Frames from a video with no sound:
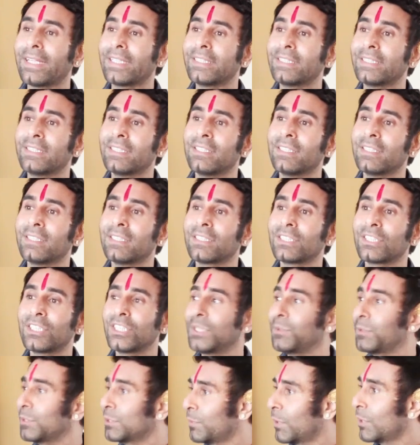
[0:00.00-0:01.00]
And
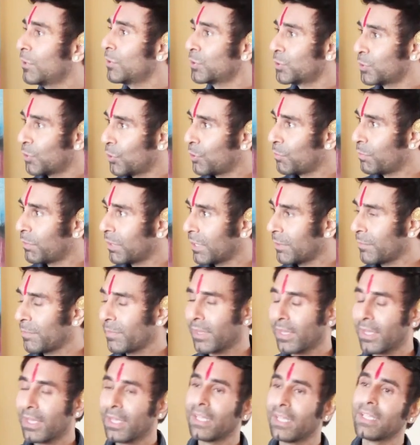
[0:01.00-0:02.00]
she was one who told me
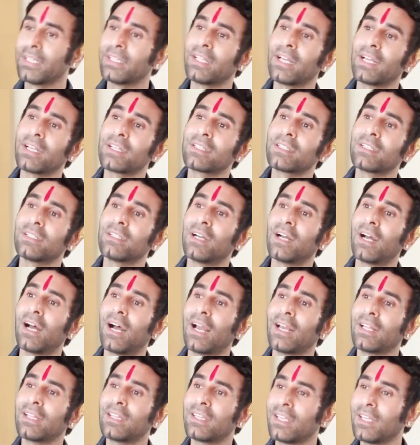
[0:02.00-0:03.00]
that
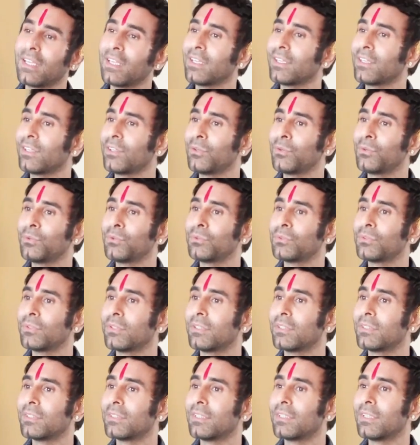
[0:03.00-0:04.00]
I think you
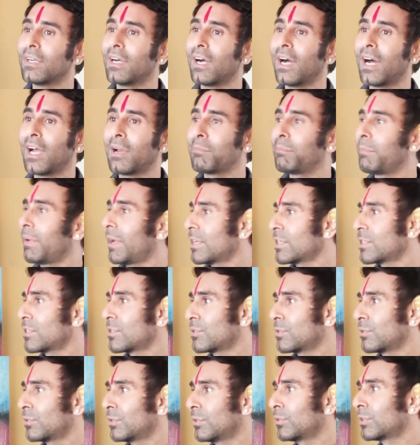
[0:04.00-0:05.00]
are meant
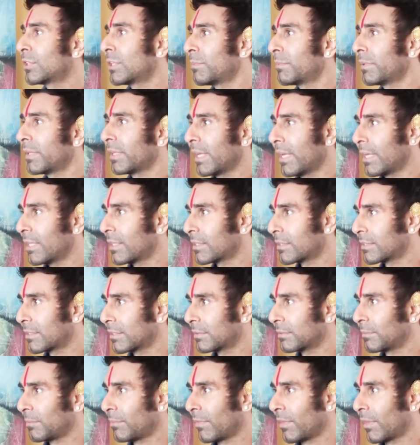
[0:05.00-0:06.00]
to do something else.
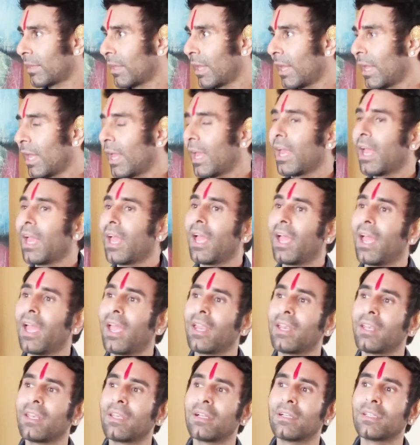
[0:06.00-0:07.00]

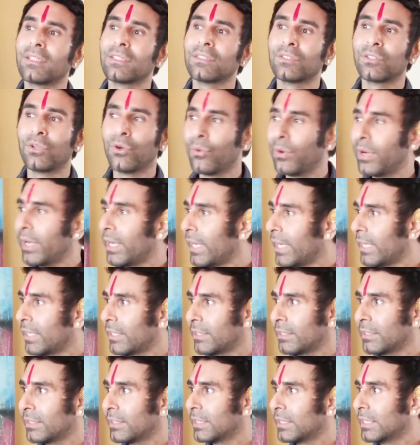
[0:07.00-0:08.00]
And go
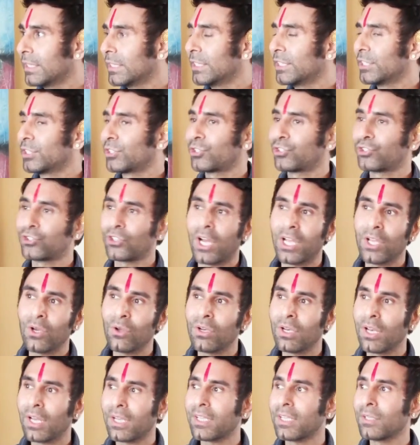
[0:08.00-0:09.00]
ahead, try
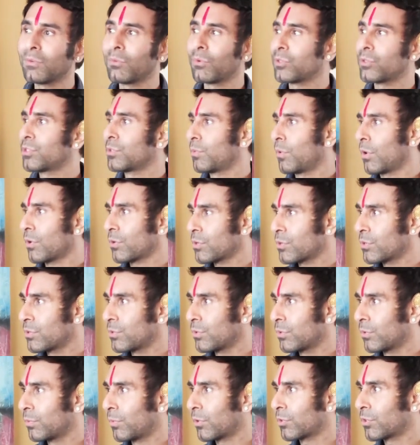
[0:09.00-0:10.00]
your luck in what you want to
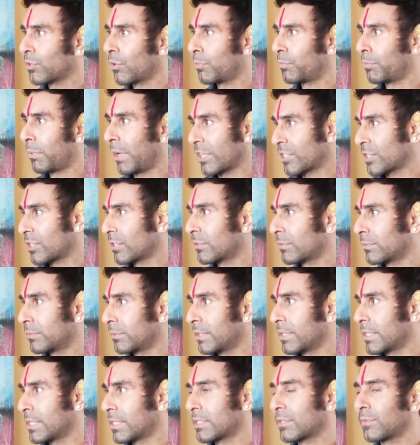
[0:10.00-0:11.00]
do, what your passion
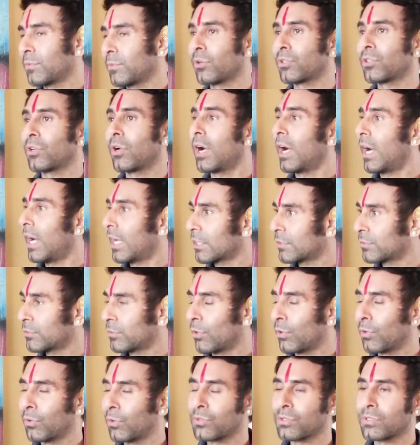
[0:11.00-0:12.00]
is, what your heart
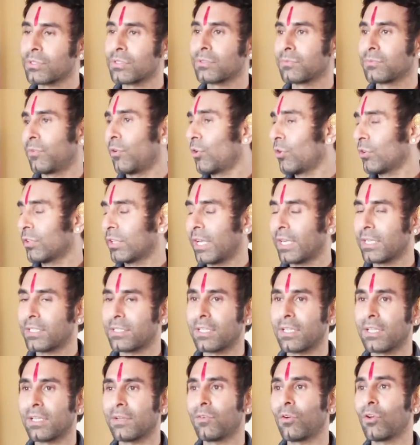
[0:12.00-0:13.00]
follows. Follow
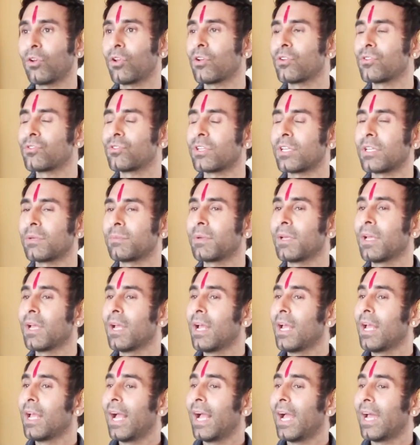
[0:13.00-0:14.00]
that thing, follow your dream.
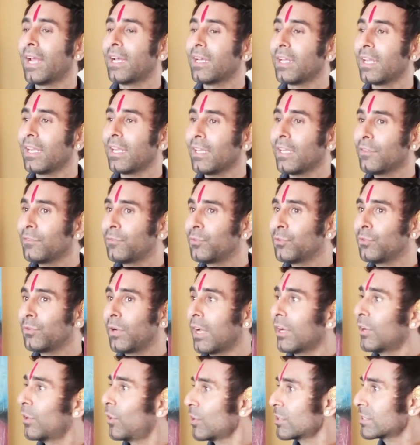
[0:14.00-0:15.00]
And if you
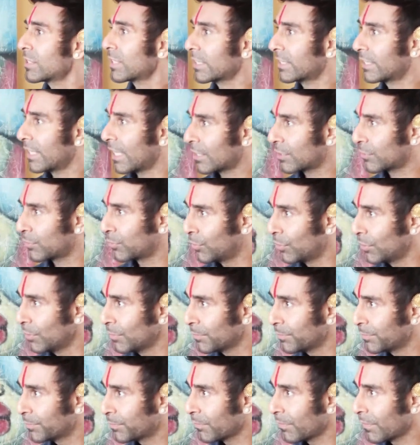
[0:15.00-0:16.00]
are not successful,
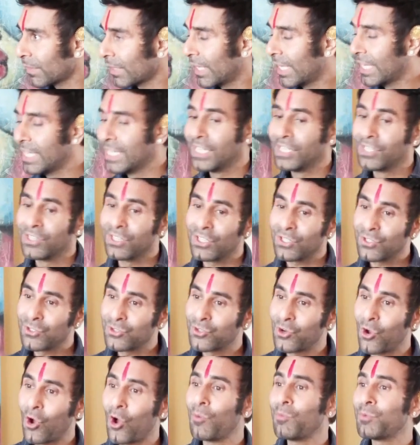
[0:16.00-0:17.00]

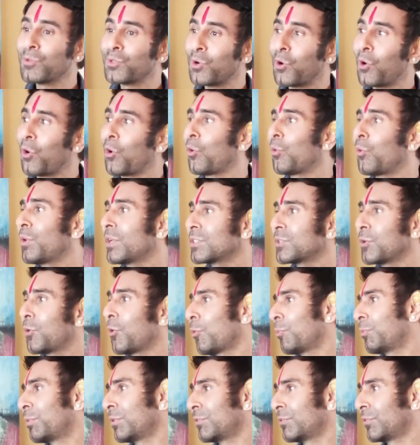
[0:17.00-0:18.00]
this job is always
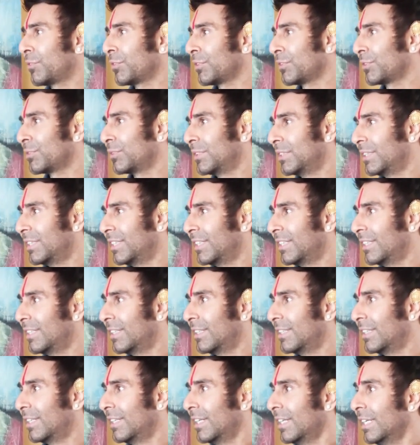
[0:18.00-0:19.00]
open for you.
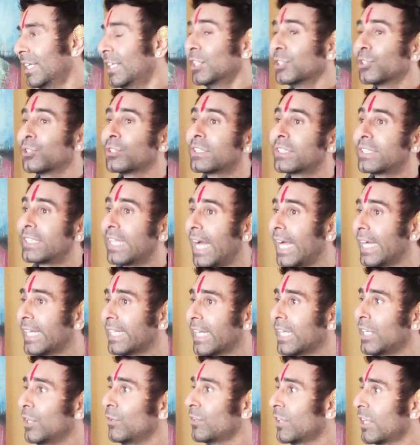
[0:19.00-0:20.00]
So
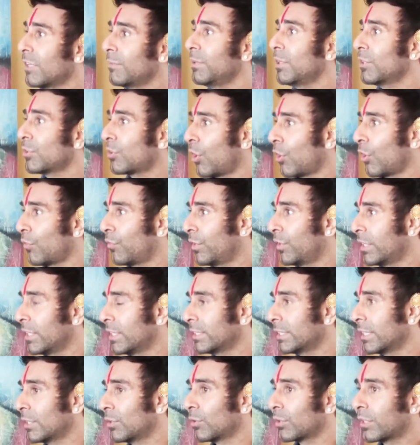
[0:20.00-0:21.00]
that kind of gave me a
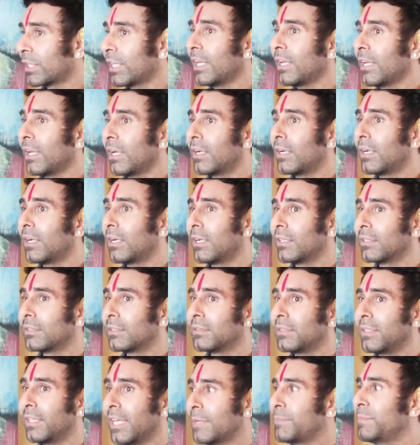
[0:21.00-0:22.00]
confidence that, okay,
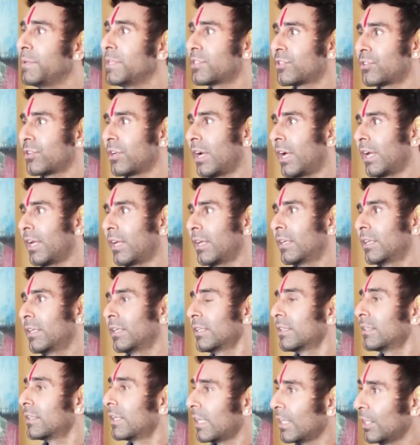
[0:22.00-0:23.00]
let me try.
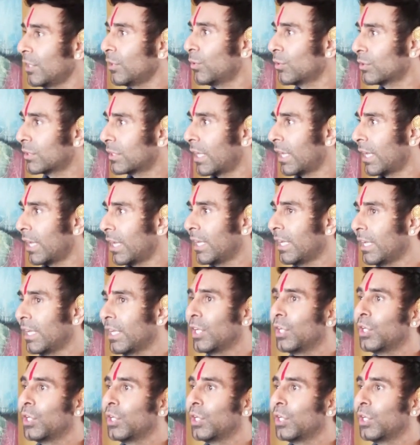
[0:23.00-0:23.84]
Nahi hota hai.